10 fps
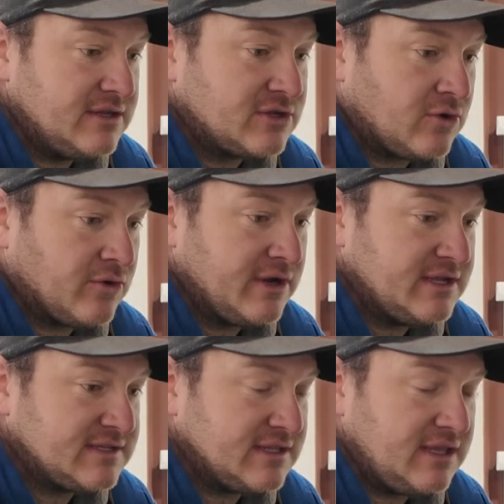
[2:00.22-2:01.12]

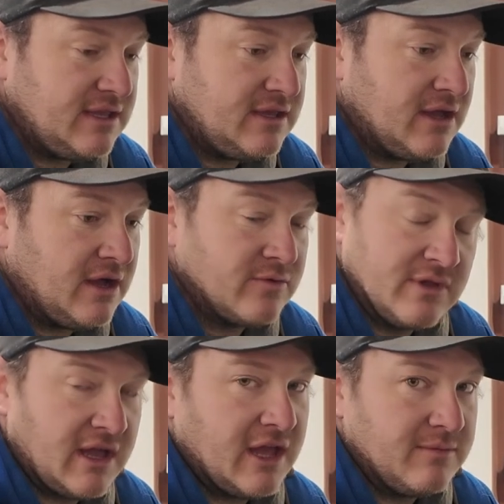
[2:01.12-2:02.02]
notoriously
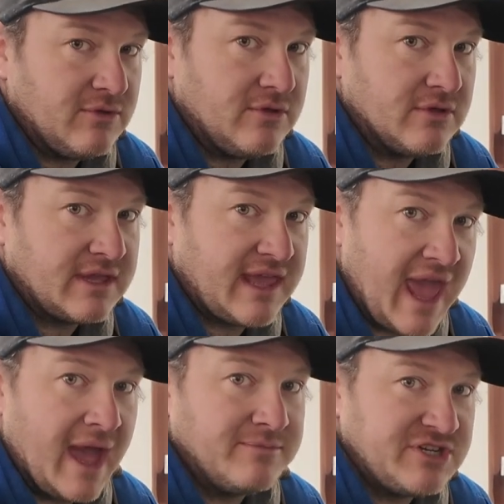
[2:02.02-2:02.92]
unreliable
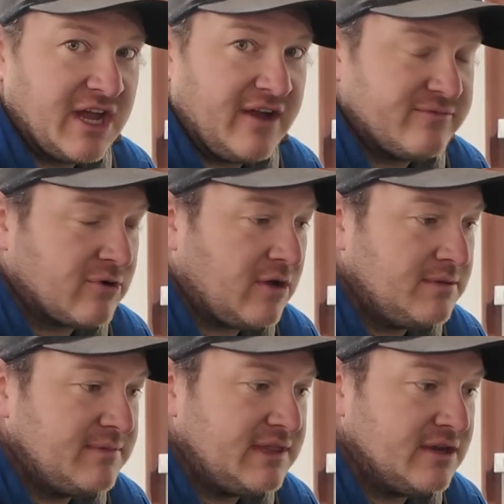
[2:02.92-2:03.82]
camshaft
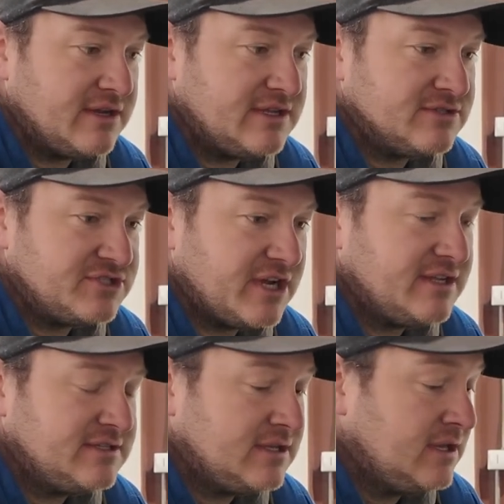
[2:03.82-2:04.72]
problem in their diesel
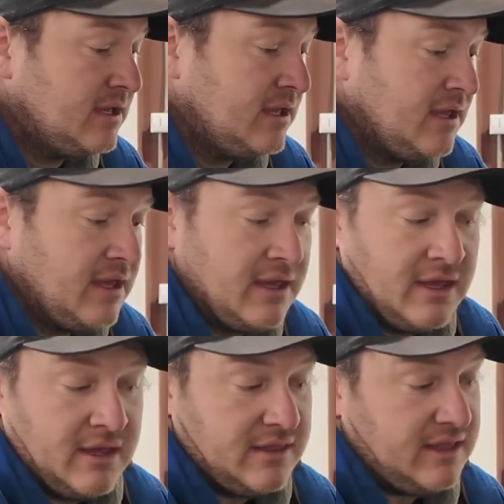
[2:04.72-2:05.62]
Jettas.
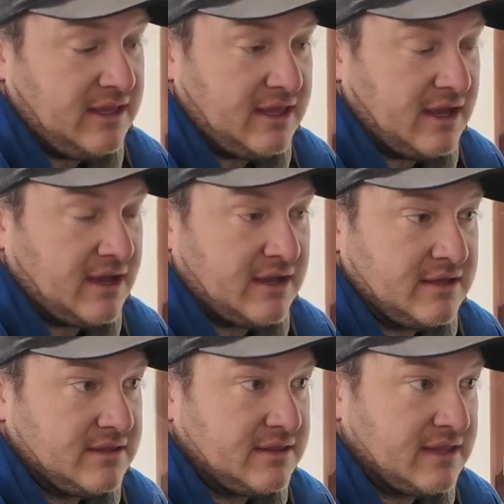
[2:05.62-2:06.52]
The
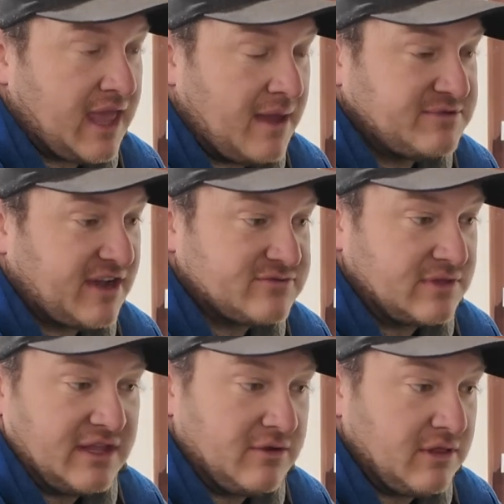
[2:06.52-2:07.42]
camshafts
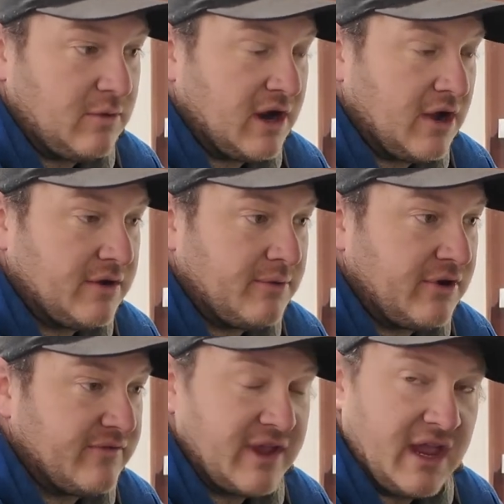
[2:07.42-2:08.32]
would literally wear out
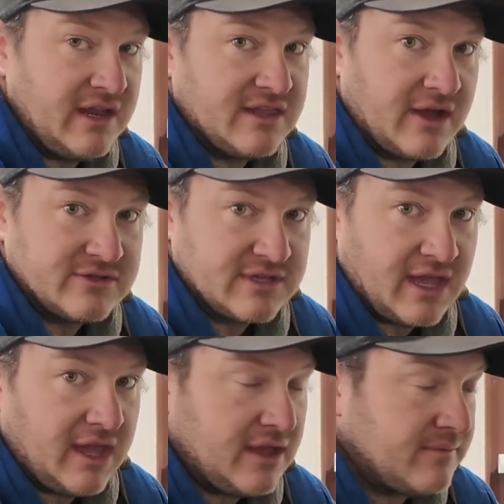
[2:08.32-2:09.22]
about every 80,000
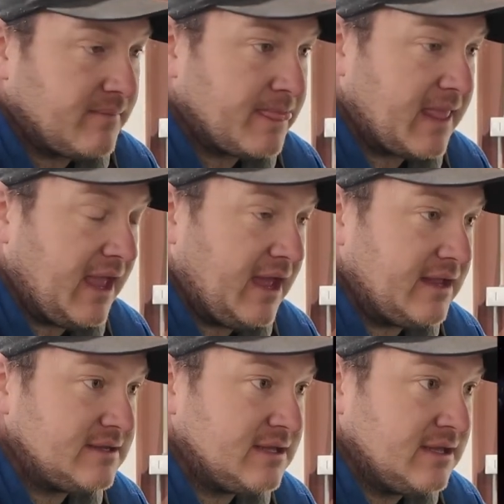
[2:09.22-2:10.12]
K,
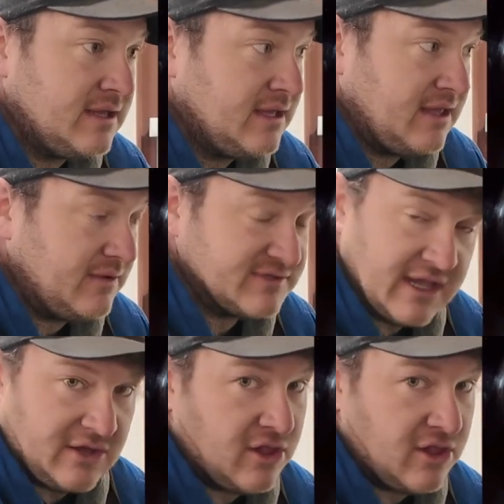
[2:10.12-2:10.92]
and it was like